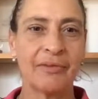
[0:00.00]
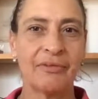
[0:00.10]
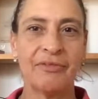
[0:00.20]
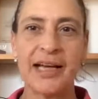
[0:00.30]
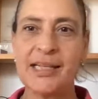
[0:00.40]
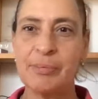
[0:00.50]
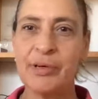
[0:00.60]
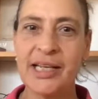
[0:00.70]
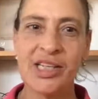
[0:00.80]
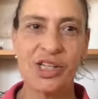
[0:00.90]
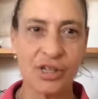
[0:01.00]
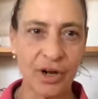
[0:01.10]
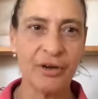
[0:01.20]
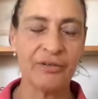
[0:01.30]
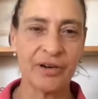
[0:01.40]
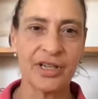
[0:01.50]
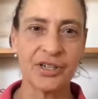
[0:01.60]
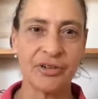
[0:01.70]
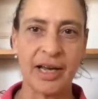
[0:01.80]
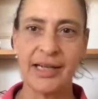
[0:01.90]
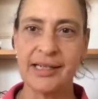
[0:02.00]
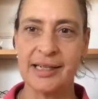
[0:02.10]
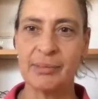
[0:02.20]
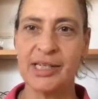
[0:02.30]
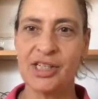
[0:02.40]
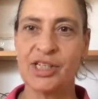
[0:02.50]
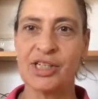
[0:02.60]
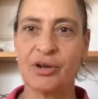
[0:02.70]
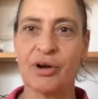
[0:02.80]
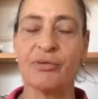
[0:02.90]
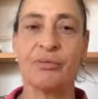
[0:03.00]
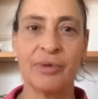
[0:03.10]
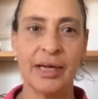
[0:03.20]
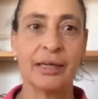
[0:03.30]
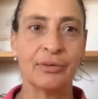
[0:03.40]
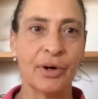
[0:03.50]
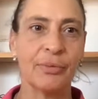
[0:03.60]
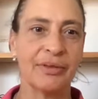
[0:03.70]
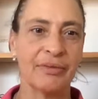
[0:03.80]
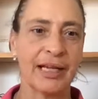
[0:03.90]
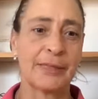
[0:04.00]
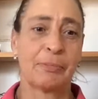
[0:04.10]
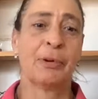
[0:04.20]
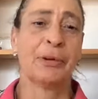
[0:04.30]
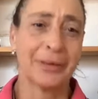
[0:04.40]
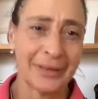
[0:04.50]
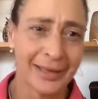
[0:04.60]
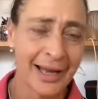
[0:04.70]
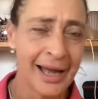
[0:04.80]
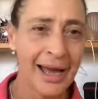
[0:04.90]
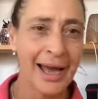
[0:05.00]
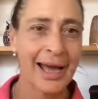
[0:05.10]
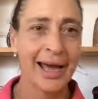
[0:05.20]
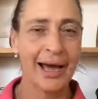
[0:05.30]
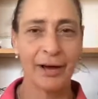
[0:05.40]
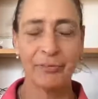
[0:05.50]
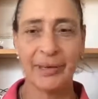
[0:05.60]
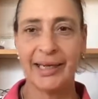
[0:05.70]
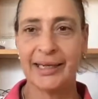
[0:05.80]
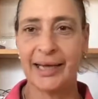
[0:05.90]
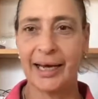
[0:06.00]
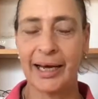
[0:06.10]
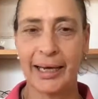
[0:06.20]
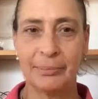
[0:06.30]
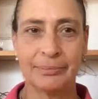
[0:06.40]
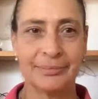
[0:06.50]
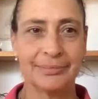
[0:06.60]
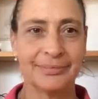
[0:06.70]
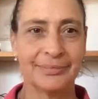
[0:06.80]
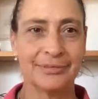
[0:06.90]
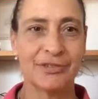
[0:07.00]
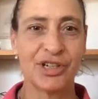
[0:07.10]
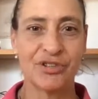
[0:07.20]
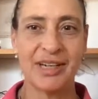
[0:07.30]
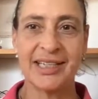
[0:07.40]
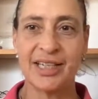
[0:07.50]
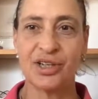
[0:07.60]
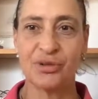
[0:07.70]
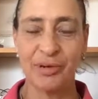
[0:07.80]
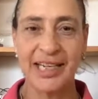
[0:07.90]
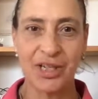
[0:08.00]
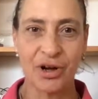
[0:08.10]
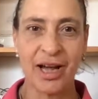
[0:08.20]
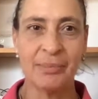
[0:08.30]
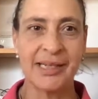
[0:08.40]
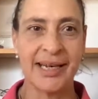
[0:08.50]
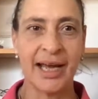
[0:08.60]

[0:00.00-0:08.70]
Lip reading: Facebook is so frustrating. Something's just gone really wrong with Facebook. I've been restricted 3 times